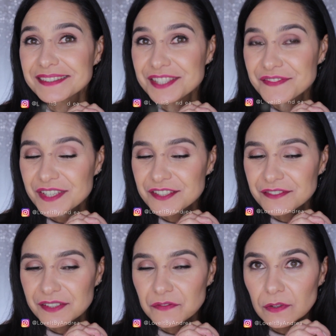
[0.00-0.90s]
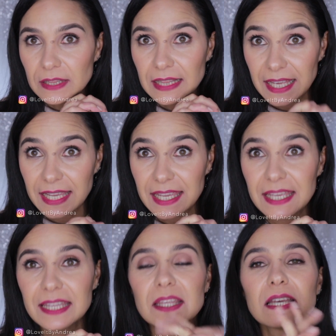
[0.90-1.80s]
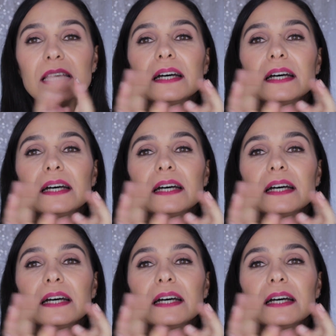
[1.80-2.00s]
this video. If you like it,